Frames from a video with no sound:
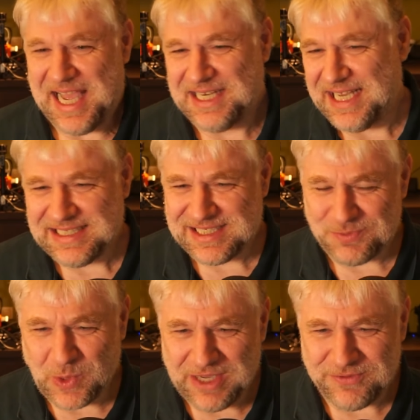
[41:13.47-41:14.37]
and that's
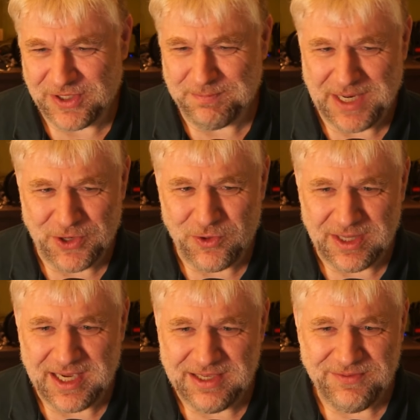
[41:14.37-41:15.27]
what I've done my whole
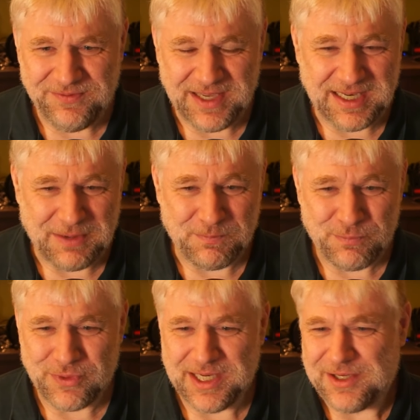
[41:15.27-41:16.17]
life and I'm
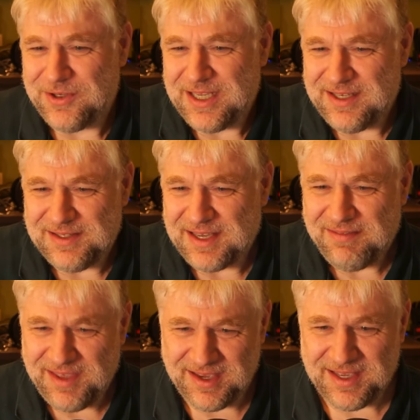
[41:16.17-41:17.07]
pretty good at it, I
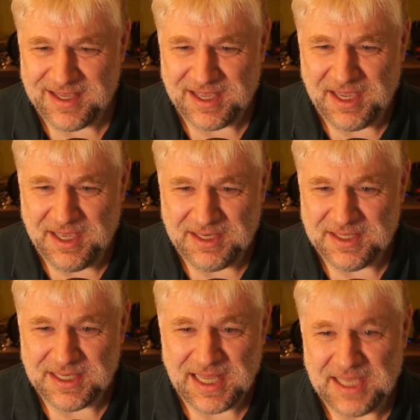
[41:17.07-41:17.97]
think.
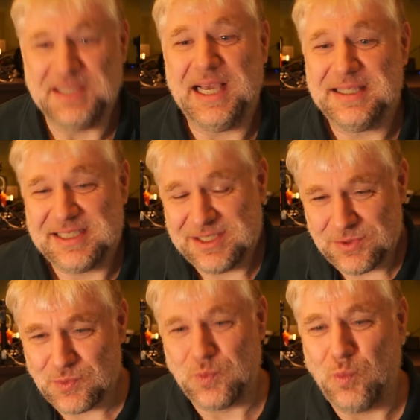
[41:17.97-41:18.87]
And and that's
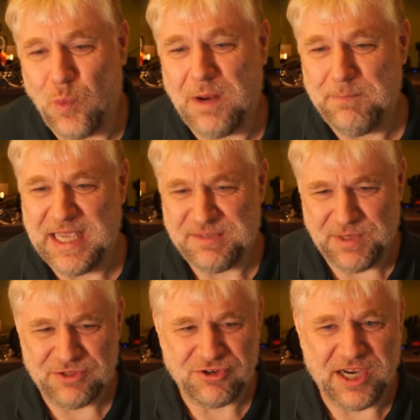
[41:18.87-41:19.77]
what makes
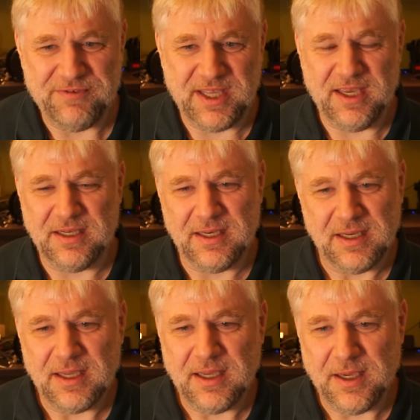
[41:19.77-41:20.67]
me thrive
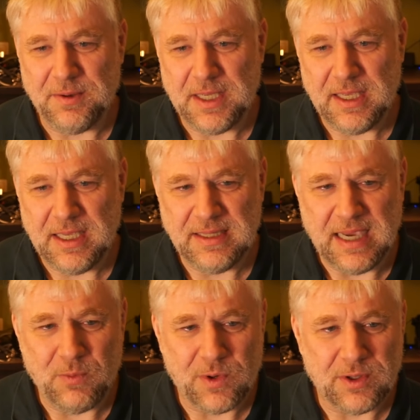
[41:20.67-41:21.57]
again uh, in
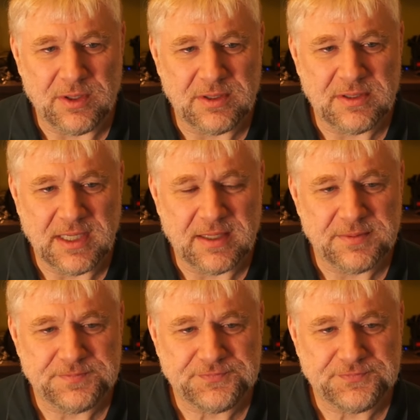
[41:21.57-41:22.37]
that world there.